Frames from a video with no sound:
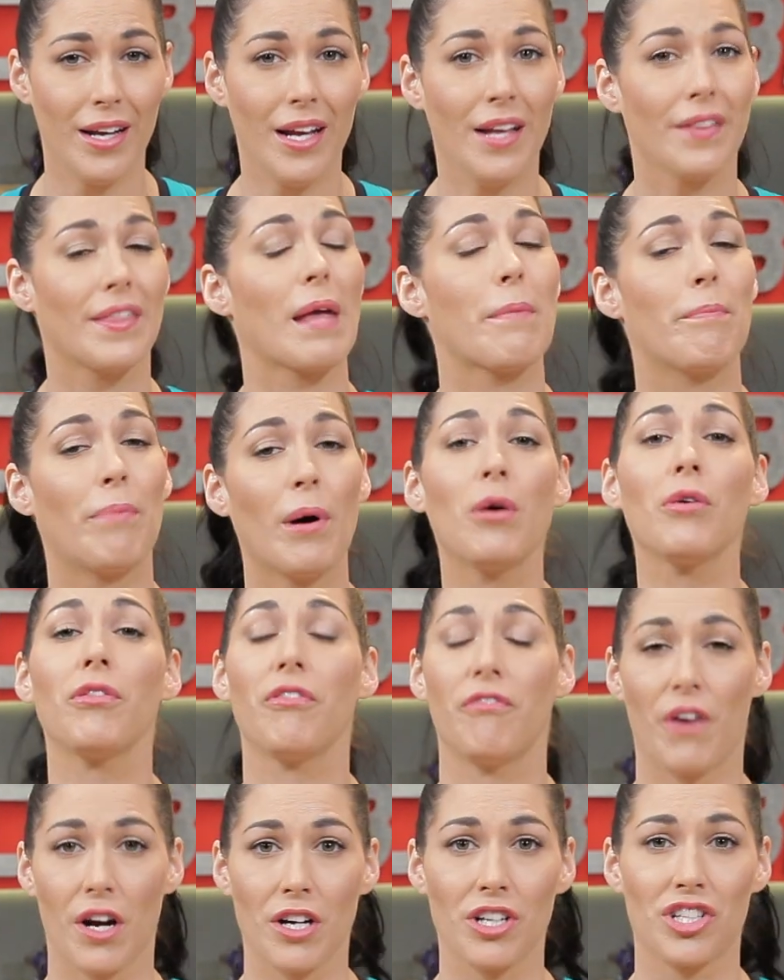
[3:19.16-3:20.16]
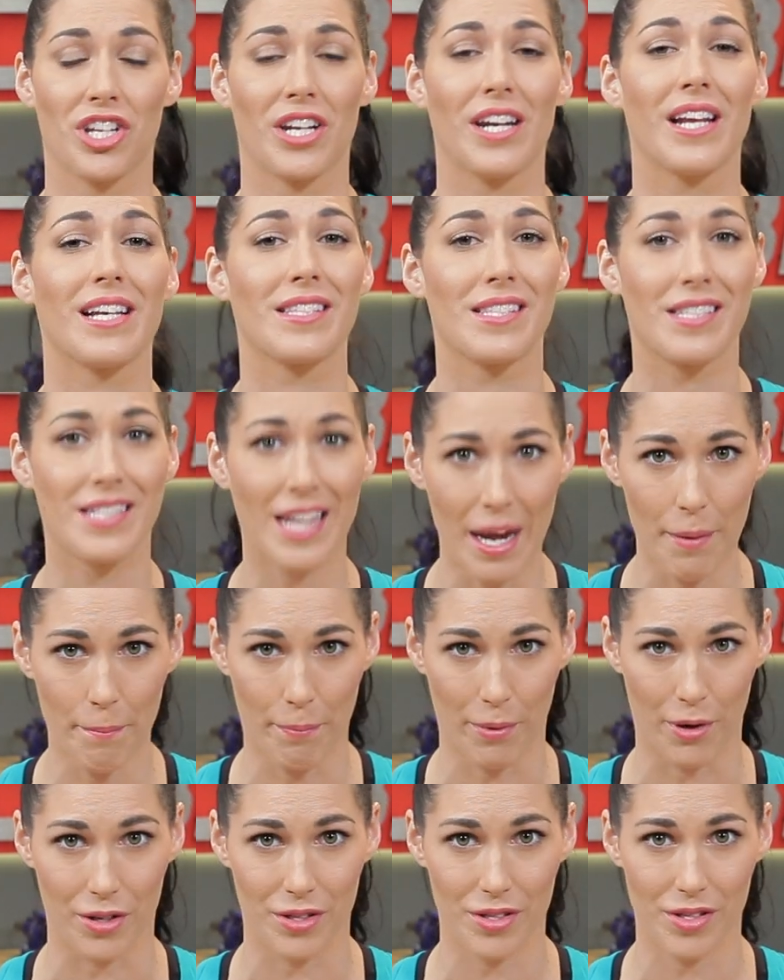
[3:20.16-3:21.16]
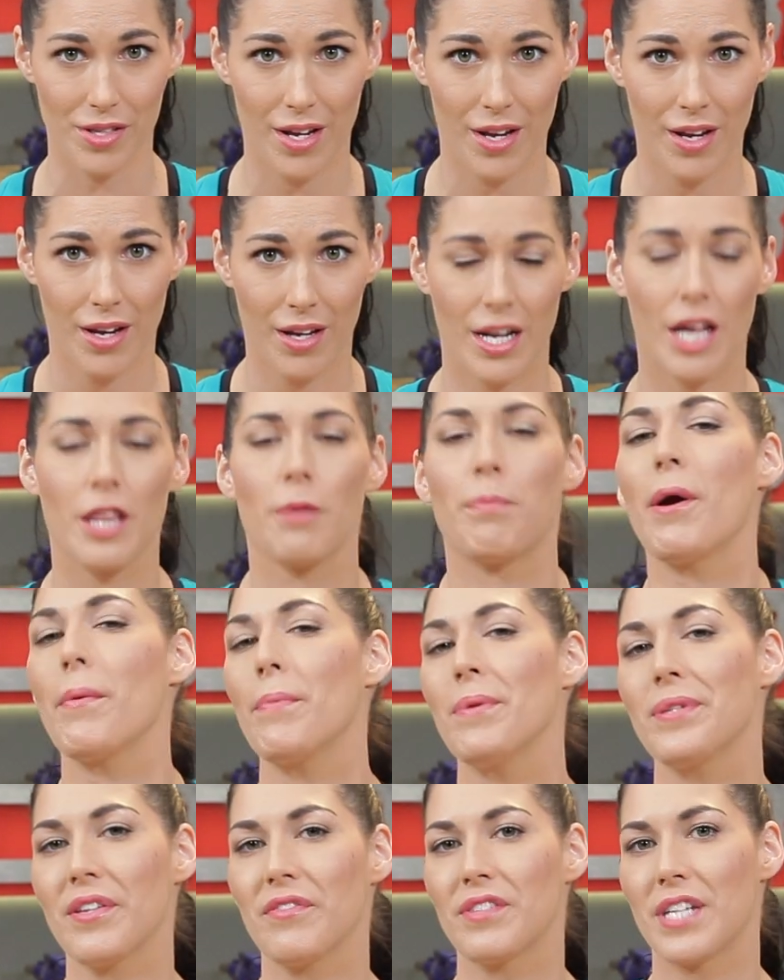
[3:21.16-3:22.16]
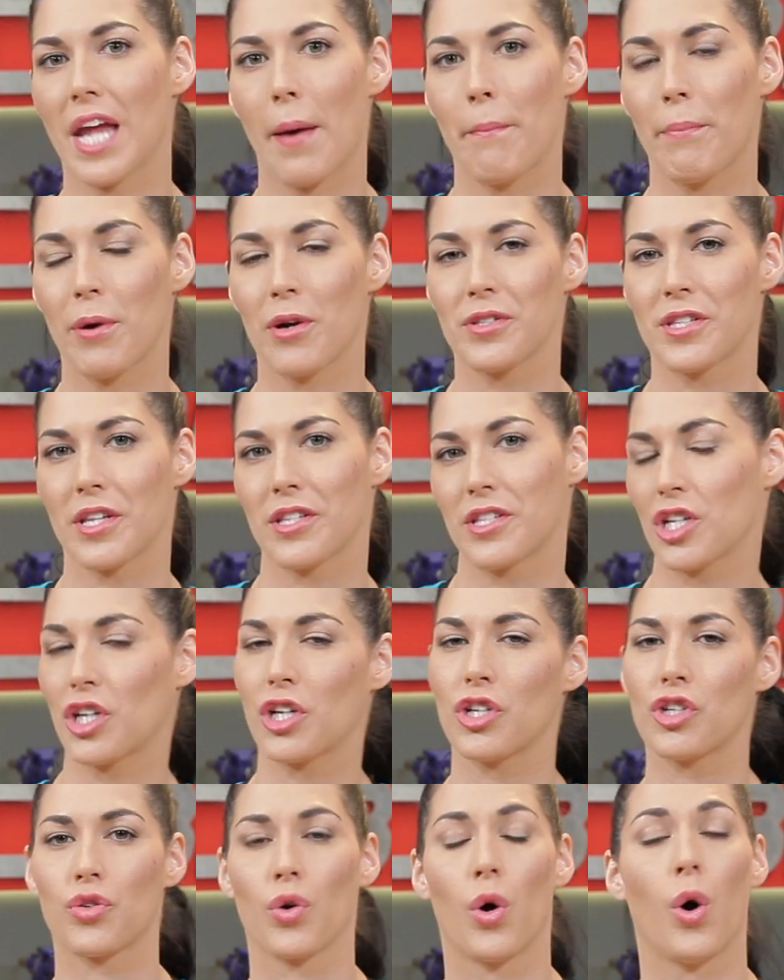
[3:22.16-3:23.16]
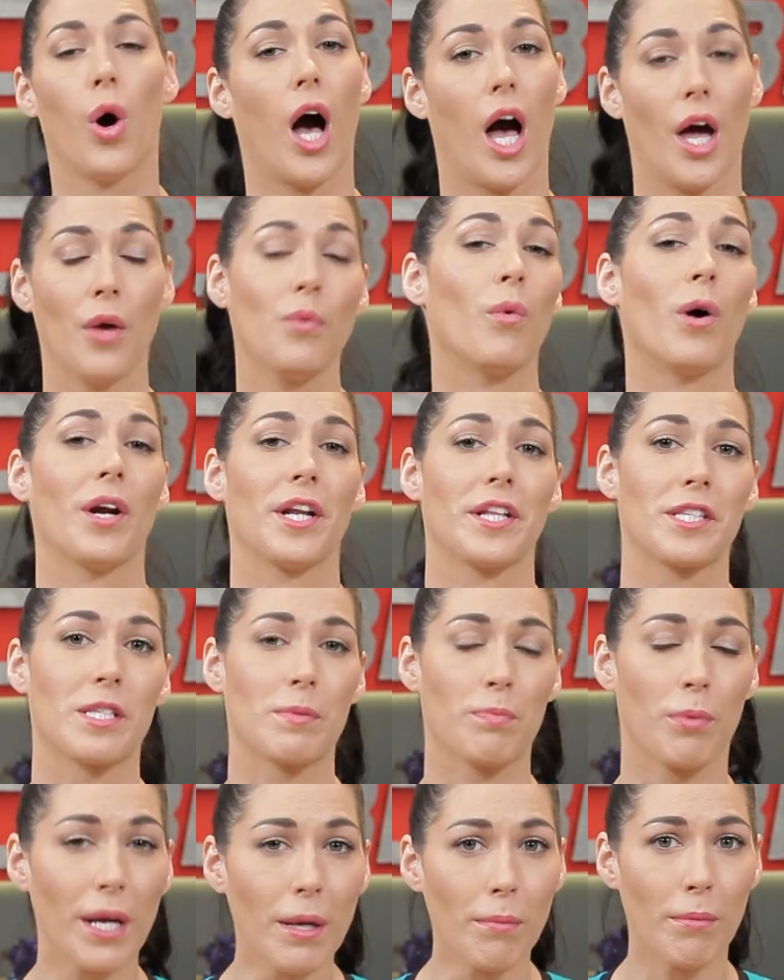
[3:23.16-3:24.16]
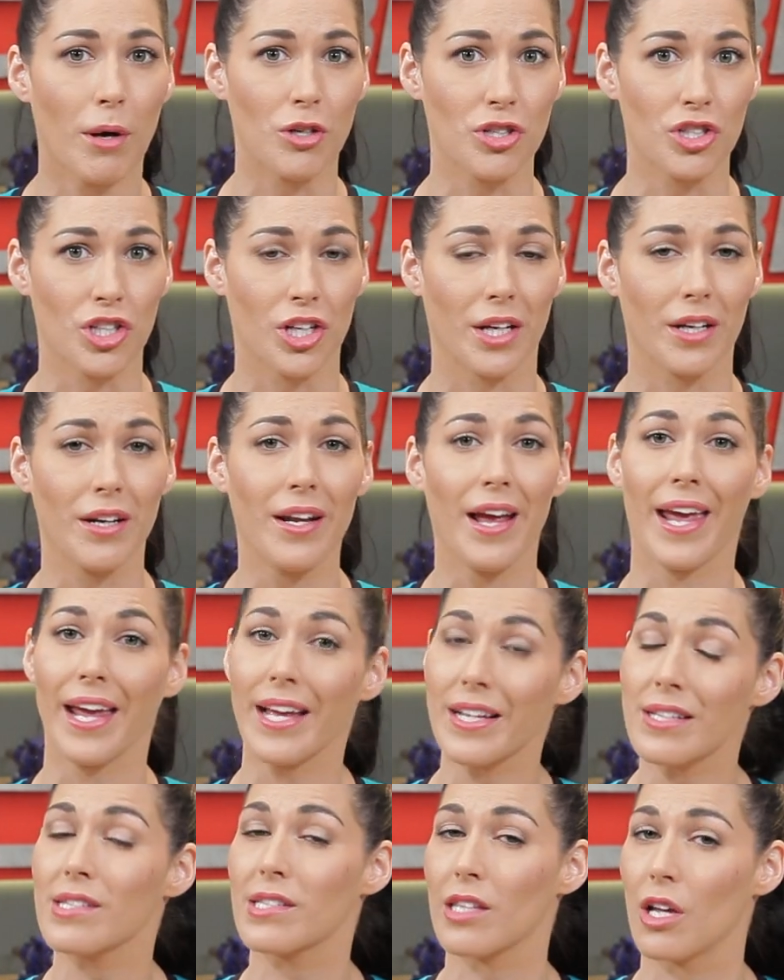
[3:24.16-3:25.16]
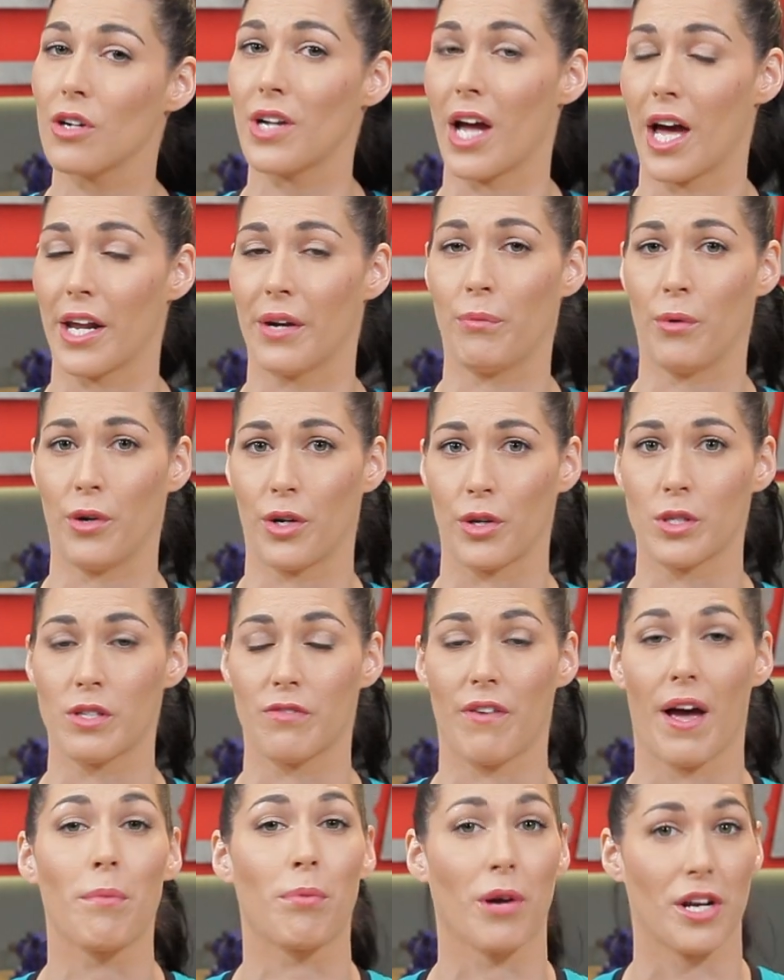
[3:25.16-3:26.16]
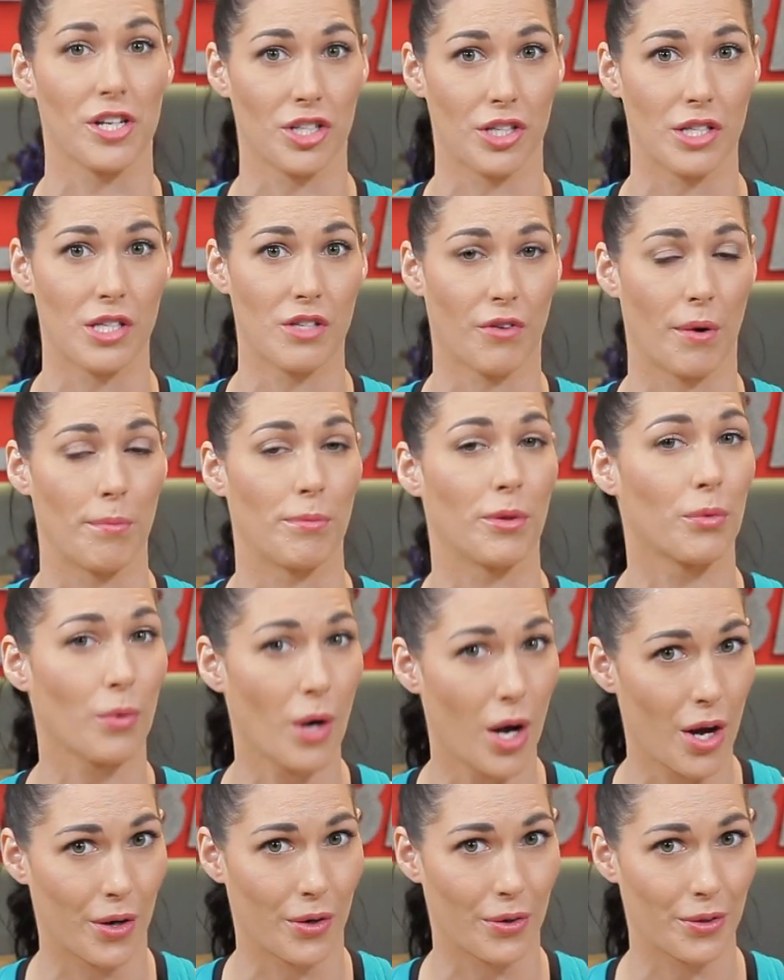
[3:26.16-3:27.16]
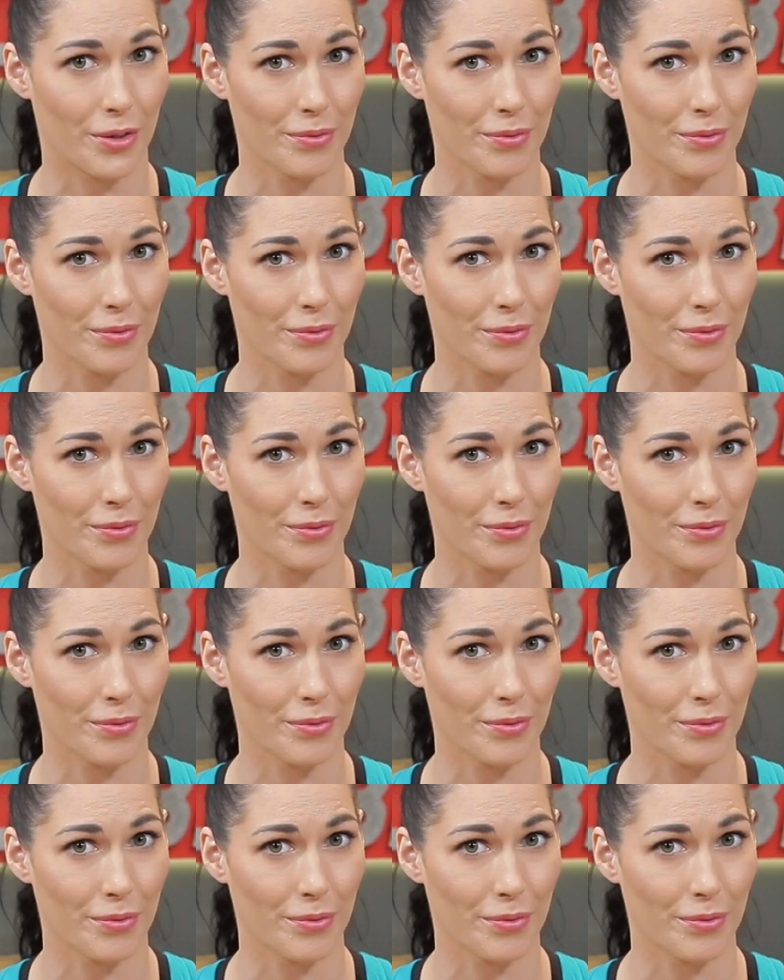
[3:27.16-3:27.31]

They both function as dampers. Now, the purpose of dampers is to control unwanted spring motion and slow down and reduce vibrations from the road.